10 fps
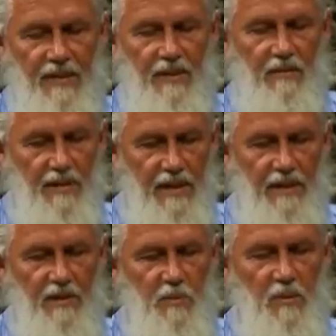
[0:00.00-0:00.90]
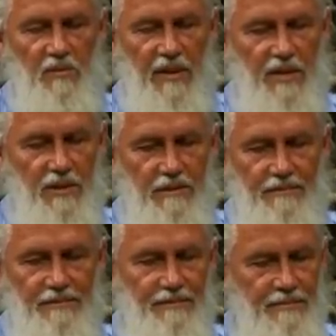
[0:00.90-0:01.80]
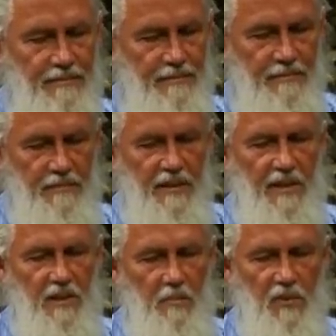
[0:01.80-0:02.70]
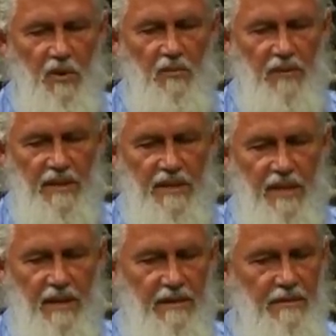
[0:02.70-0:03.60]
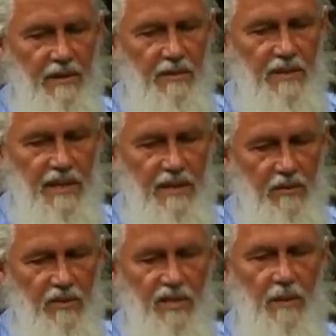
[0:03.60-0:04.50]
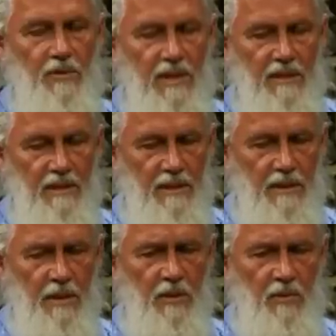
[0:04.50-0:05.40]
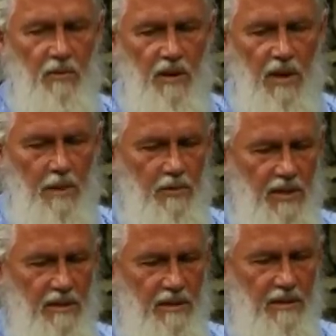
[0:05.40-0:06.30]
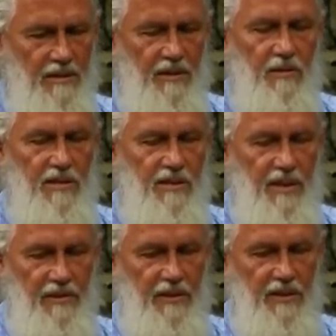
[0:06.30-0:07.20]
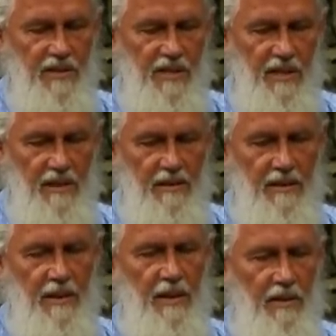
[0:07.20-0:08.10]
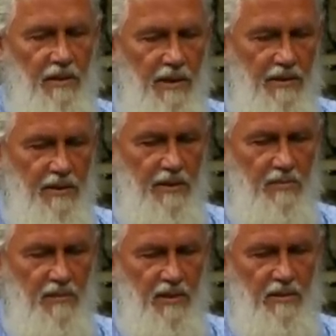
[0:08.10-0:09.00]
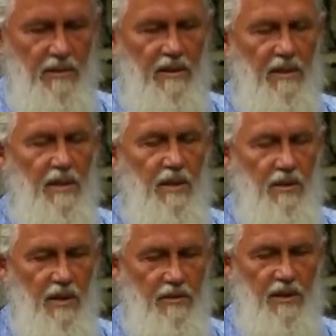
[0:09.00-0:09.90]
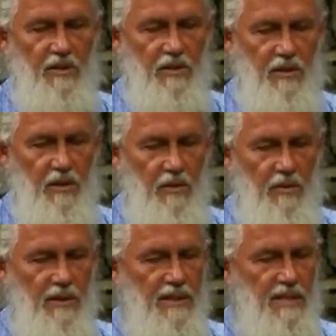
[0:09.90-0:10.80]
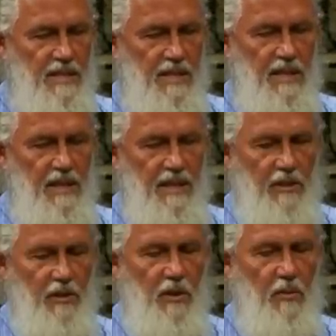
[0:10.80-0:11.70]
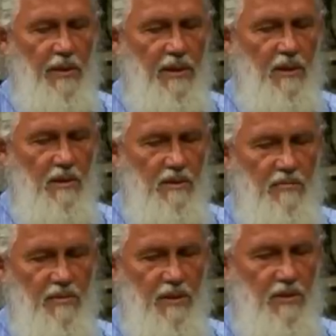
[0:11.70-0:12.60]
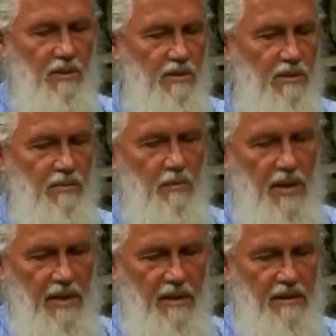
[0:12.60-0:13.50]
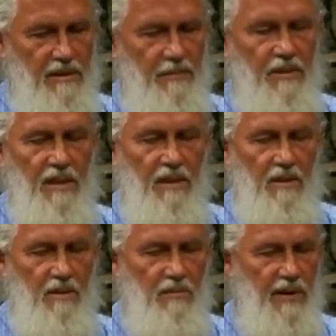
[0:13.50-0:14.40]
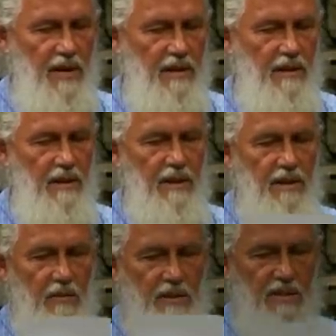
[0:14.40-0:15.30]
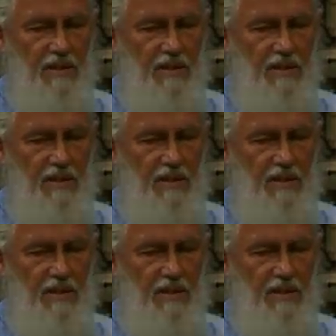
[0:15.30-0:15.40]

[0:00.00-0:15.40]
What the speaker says: Nirvana is perfection. In the perfect state, there is neither subject nor object. There is nothing to see, nothing to feel, nothing to know. Seeing and knowing are the functions of the mind. In nirvana, there is